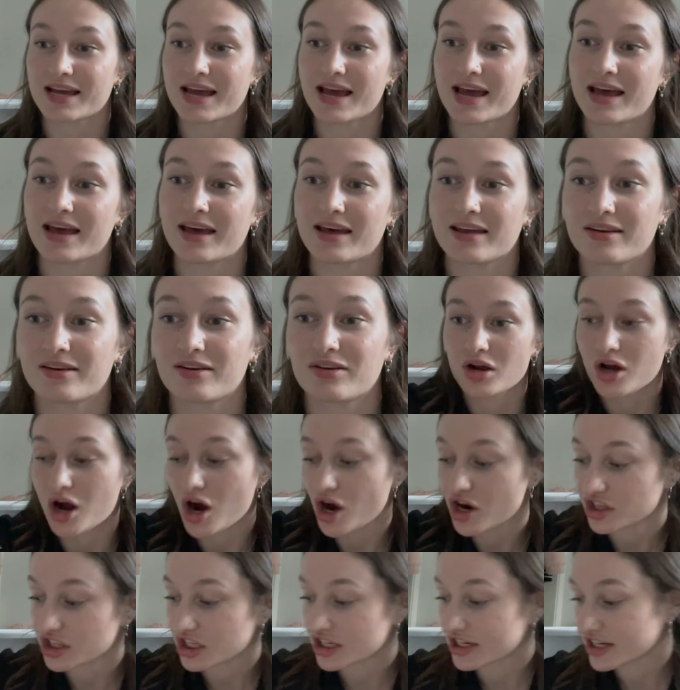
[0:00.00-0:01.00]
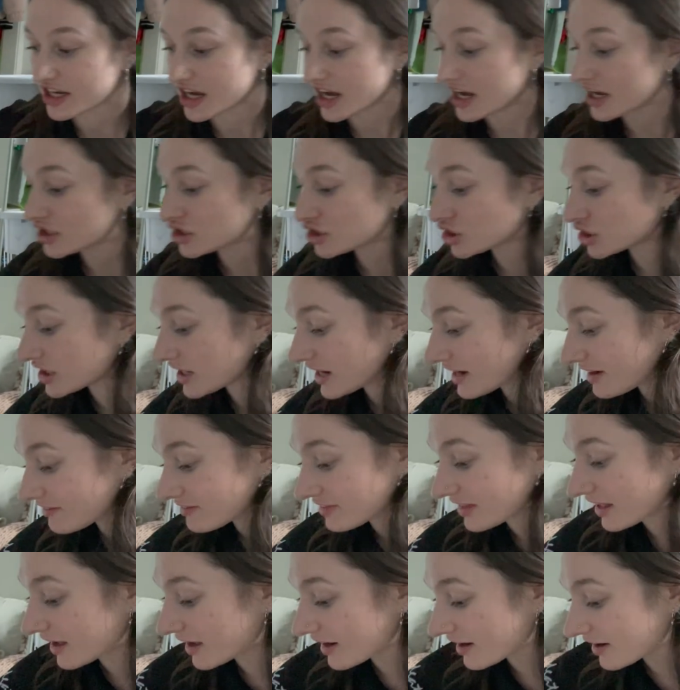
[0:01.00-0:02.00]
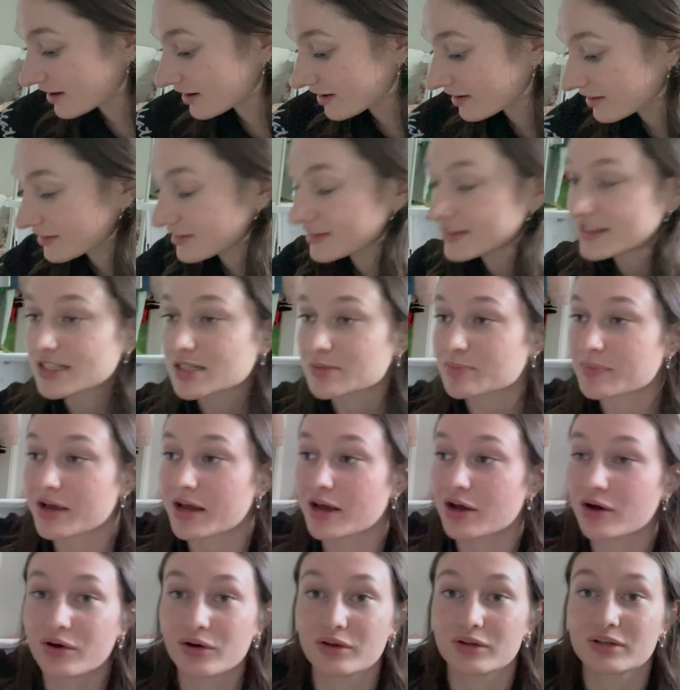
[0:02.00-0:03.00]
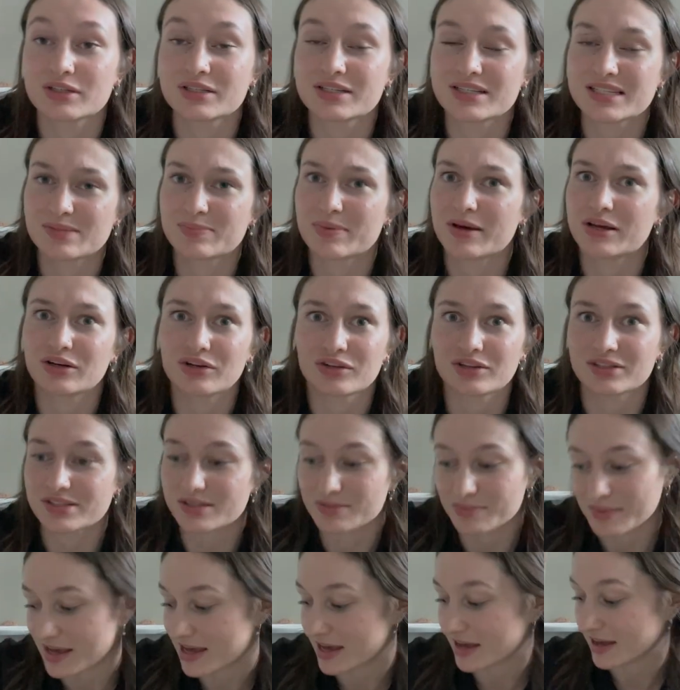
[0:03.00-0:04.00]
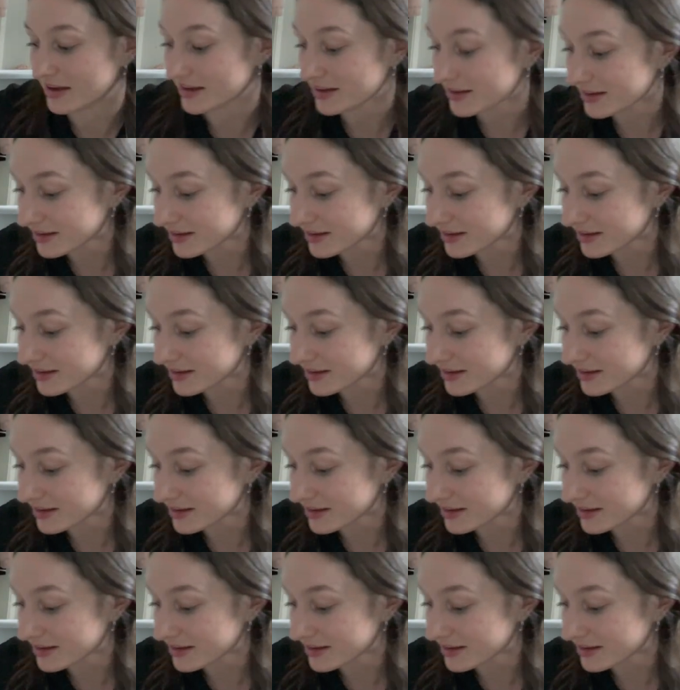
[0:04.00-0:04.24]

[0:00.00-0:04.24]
And currently, I don't have that to spare to spend on some hair.